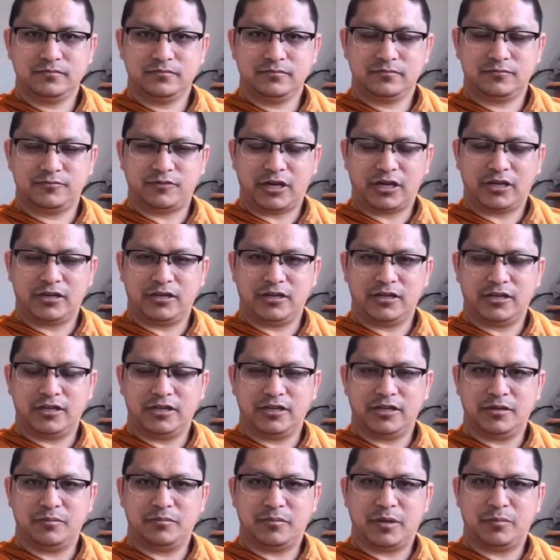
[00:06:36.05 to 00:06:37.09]

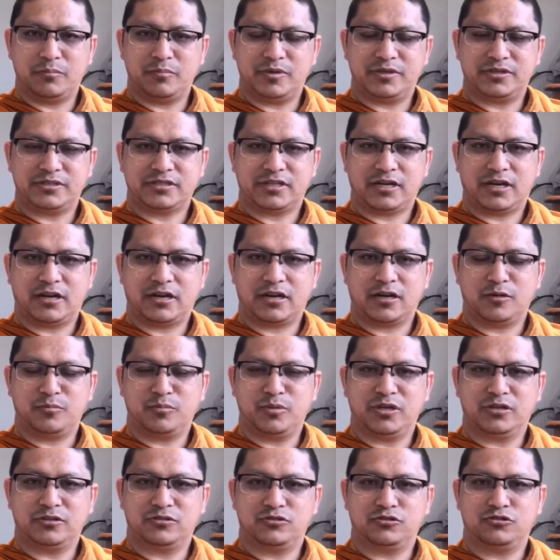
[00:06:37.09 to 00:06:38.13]
regularly members are
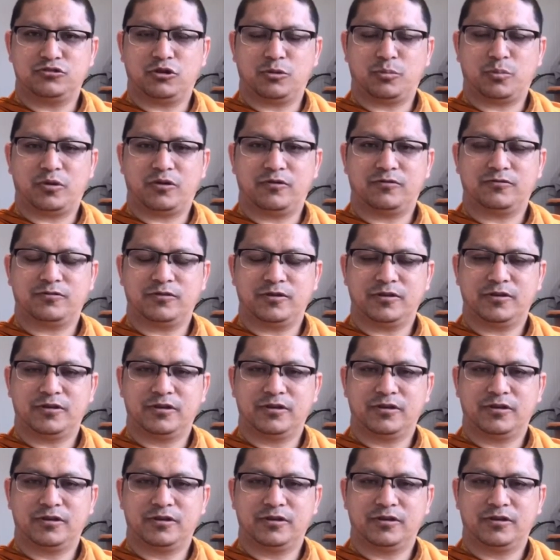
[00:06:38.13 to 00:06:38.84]
coming to drop off